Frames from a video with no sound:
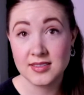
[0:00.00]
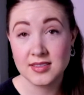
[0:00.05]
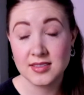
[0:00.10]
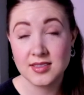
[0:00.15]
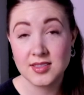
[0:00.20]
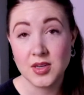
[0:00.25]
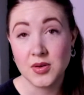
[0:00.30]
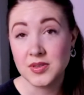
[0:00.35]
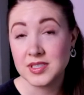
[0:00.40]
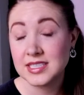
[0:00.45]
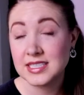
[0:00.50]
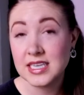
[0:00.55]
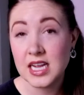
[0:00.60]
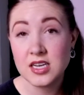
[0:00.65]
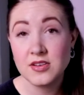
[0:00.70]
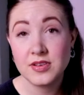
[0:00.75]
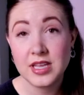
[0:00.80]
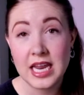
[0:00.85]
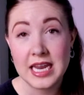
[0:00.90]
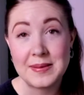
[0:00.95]
So instead
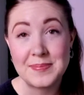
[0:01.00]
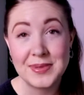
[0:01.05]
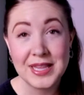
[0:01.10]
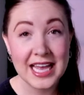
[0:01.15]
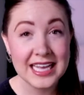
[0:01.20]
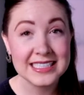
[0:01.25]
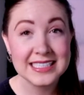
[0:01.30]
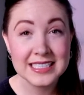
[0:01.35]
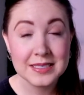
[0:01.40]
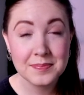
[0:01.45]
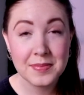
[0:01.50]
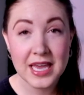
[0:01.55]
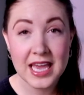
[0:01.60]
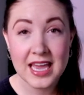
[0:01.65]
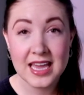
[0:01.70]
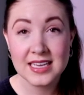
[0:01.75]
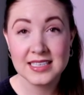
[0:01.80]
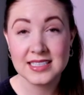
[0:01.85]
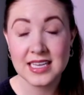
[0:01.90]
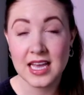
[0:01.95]
of getting plastic
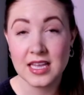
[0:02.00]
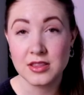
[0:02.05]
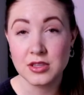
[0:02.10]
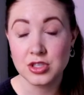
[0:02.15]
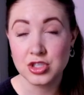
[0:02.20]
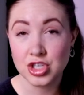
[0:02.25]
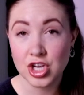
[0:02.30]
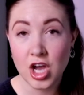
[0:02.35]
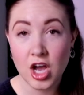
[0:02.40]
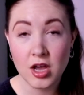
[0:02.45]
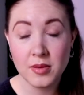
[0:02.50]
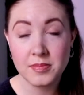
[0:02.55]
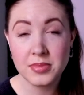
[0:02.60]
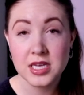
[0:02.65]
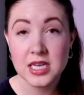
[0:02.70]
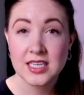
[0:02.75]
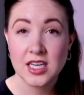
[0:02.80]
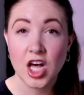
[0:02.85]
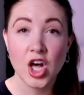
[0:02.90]
bags at the shop,